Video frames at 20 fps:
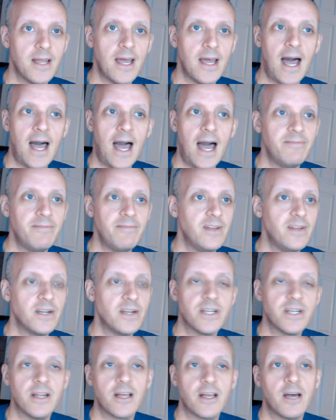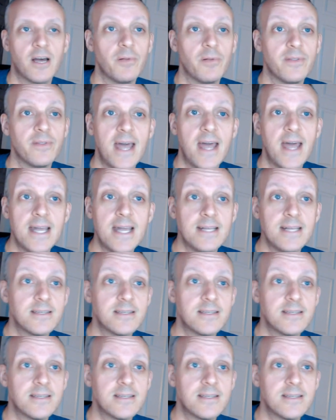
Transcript: I finished it in a couple days.